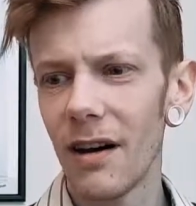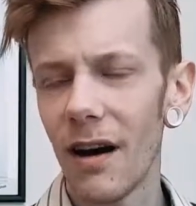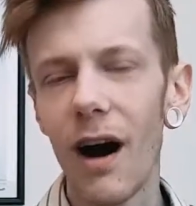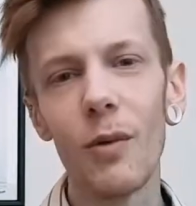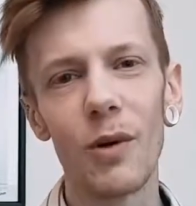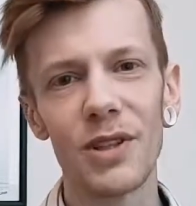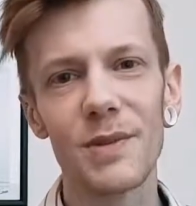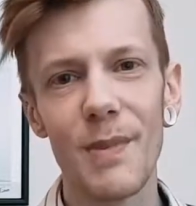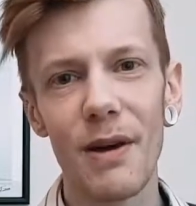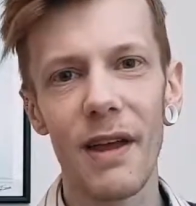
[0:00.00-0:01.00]
I want to
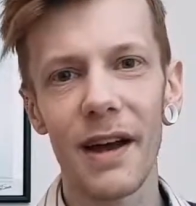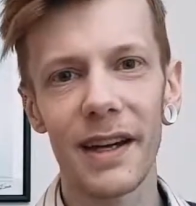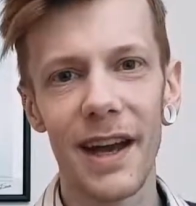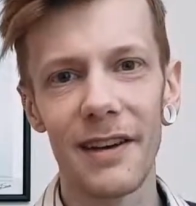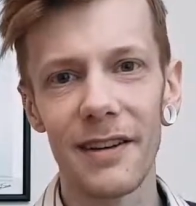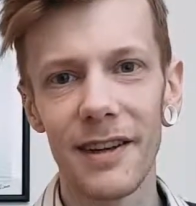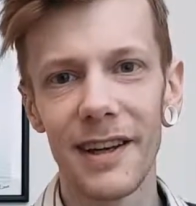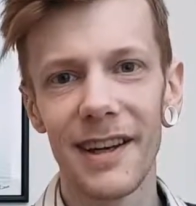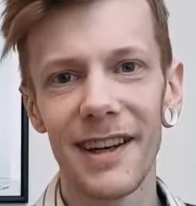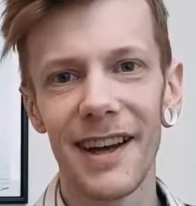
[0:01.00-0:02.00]
smell that again.
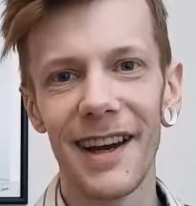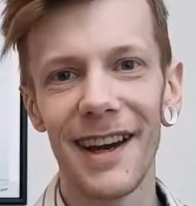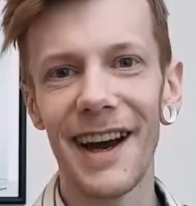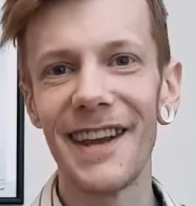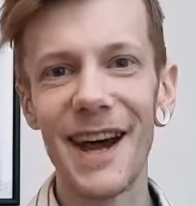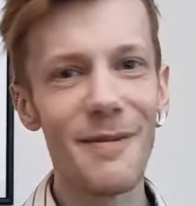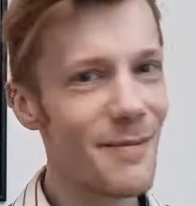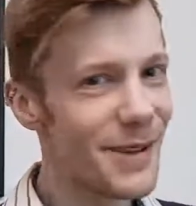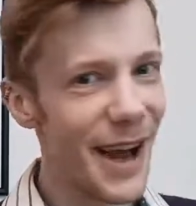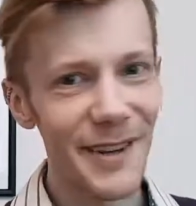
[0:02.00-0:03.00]
And that
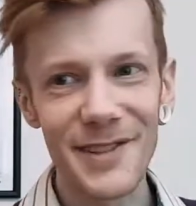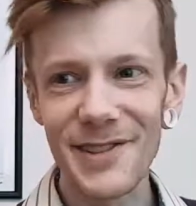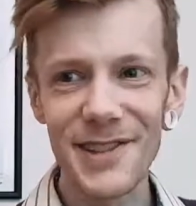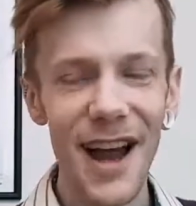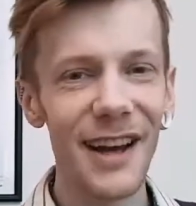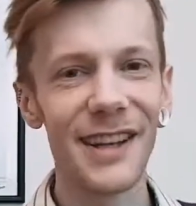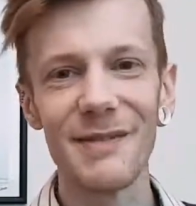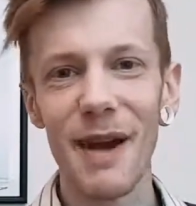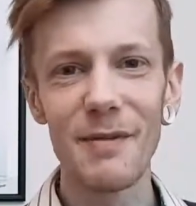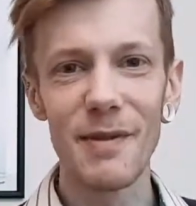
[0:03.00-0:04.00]
kind of subtly
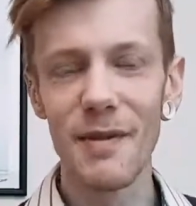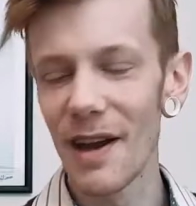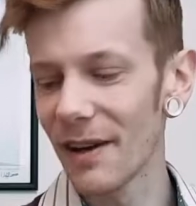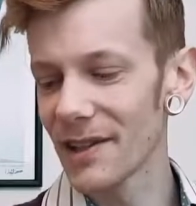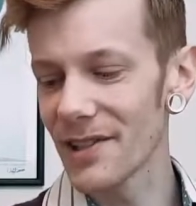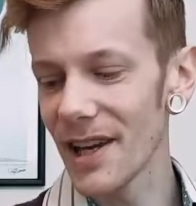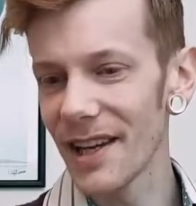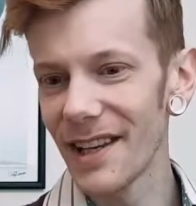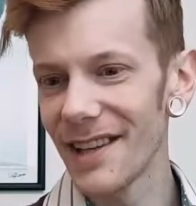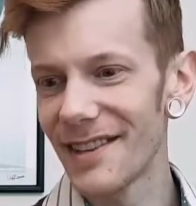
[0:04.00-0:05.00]
made me realize
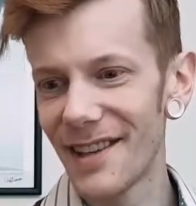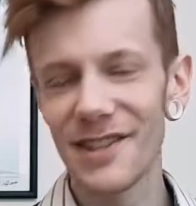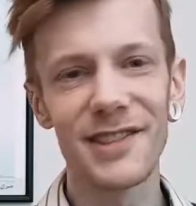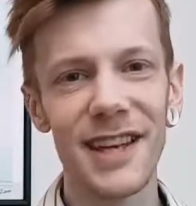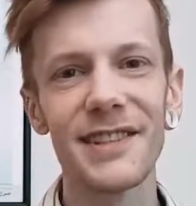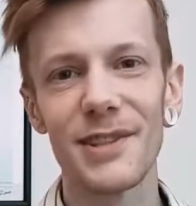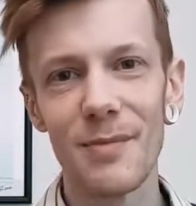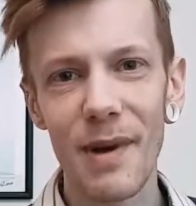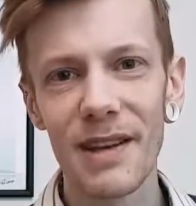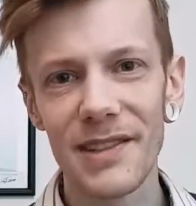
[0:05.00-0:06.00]
this scent's
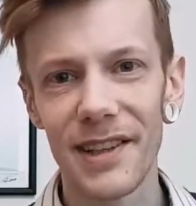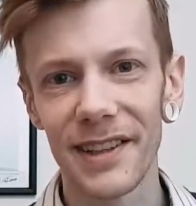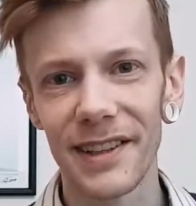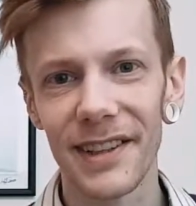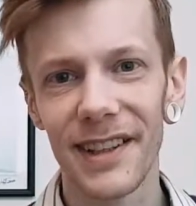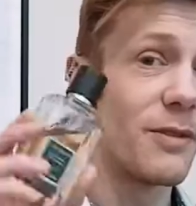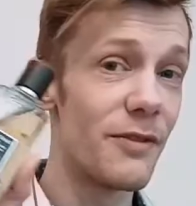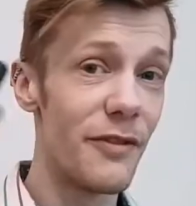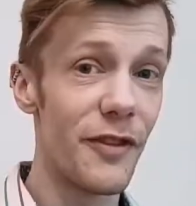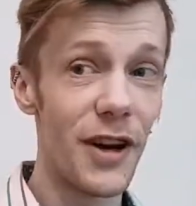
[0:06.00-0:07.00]
amazing.
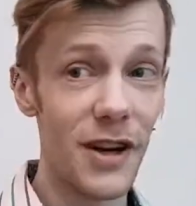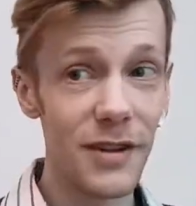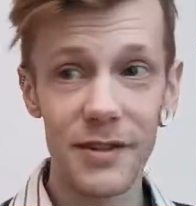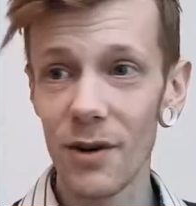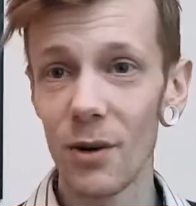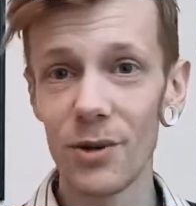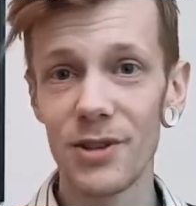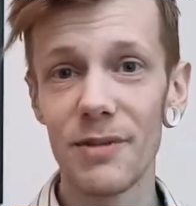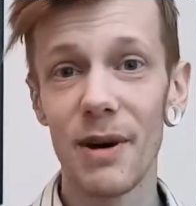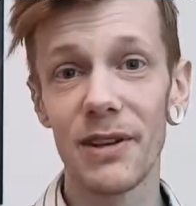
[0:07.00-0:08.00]
For
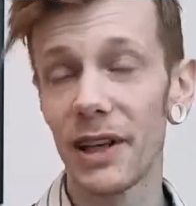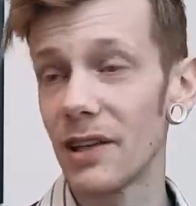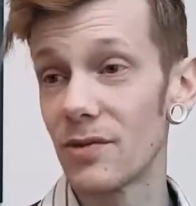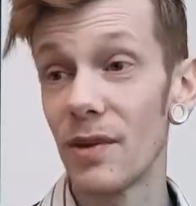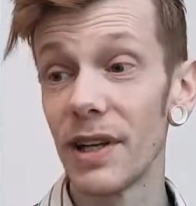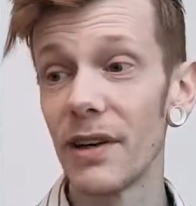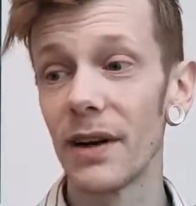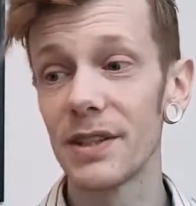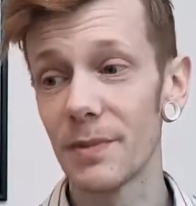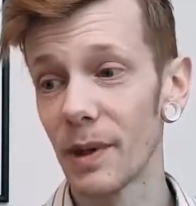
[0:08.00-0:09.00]
autumn, I think it's really
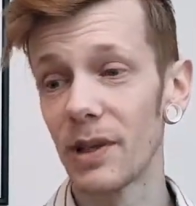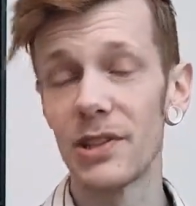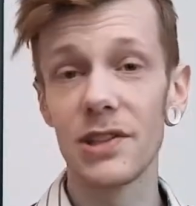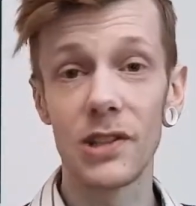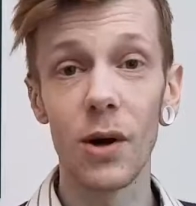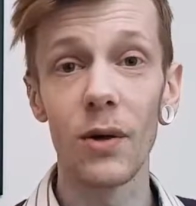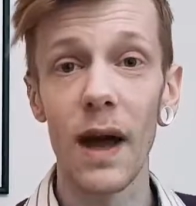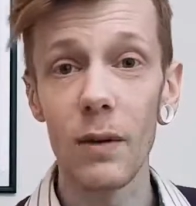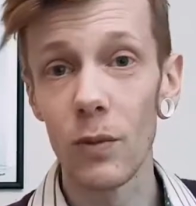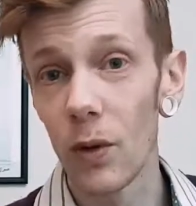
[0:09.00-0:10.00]
nice because it's got
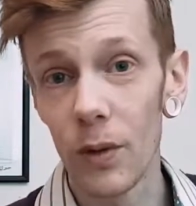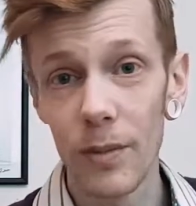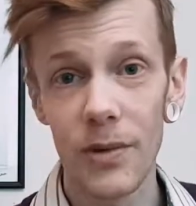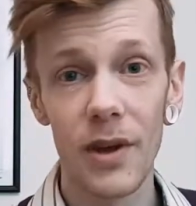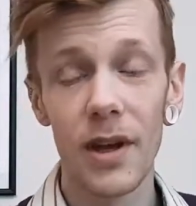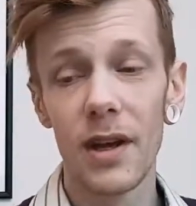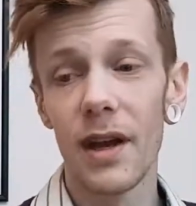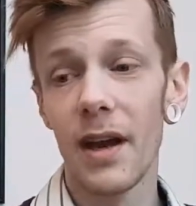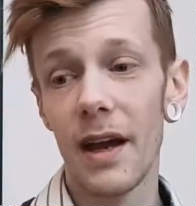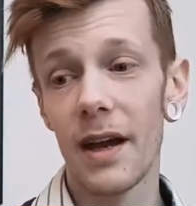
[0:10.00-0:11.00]
that warmth.
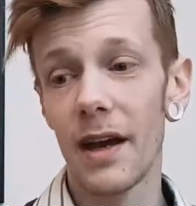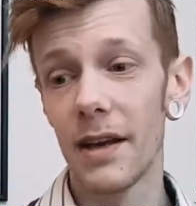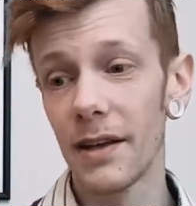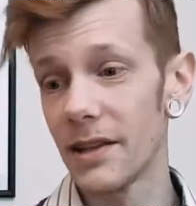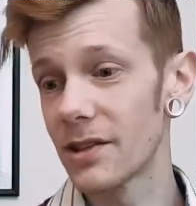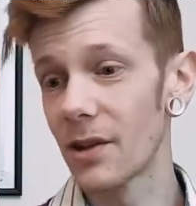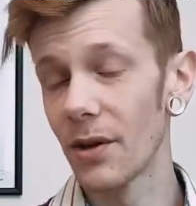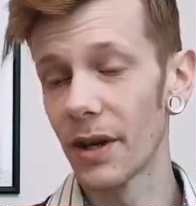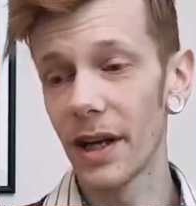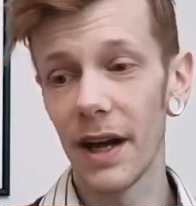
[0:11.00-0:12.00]
Uh, it's got
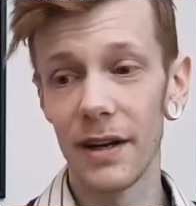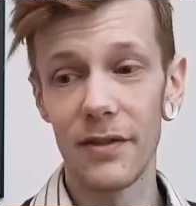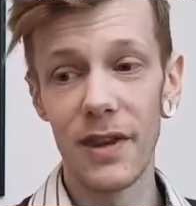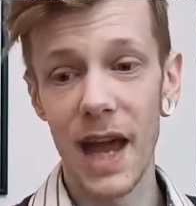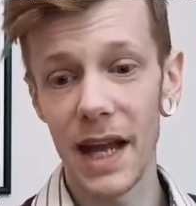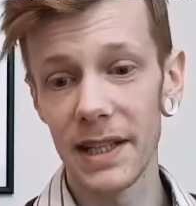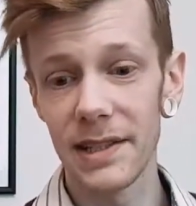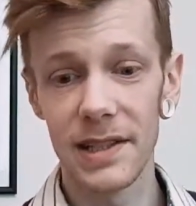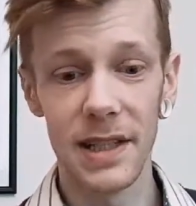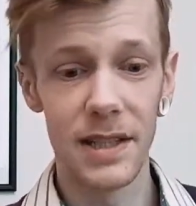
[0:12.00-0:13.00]
the kind of the
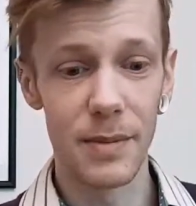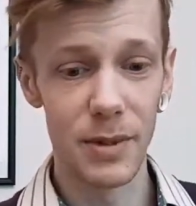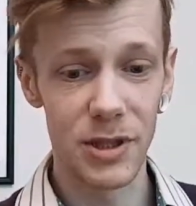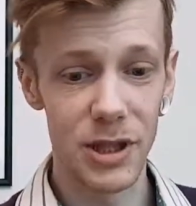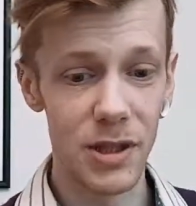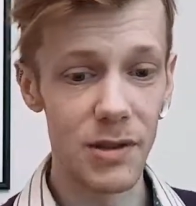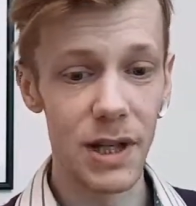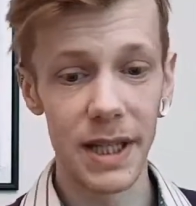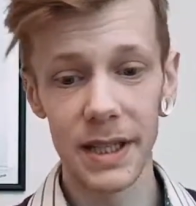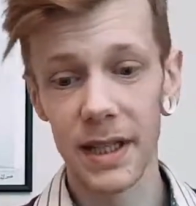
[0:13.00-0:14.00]
aniseed, the
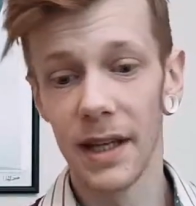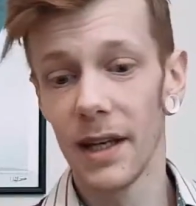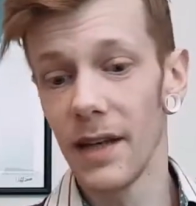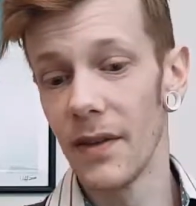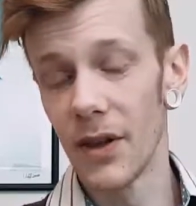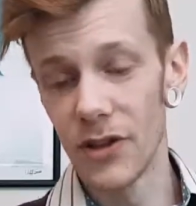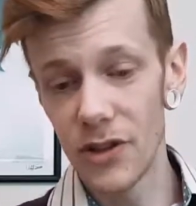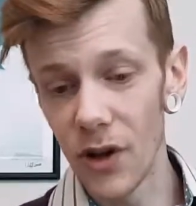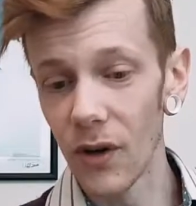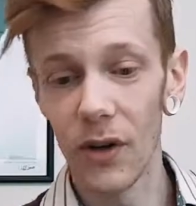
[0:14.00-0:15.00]
patchouli, the
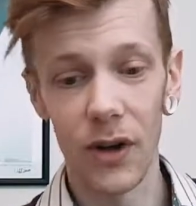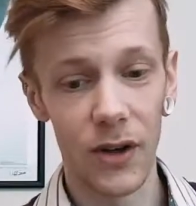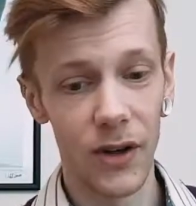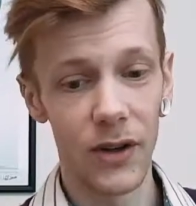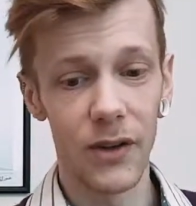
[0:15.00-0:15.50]
chocolate